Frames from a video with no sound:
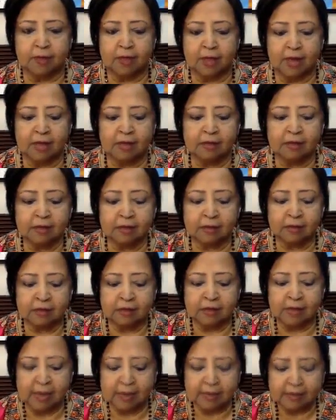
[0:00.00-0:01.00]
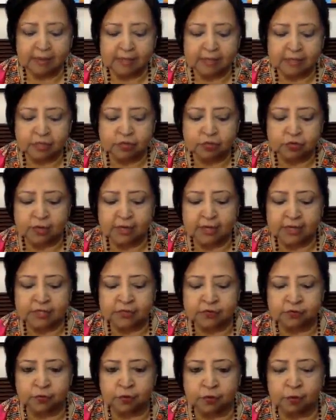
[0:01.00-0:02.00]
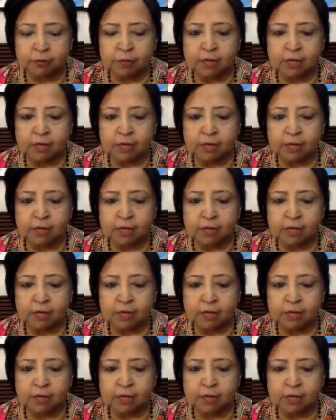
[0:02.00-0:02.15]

And that gets released from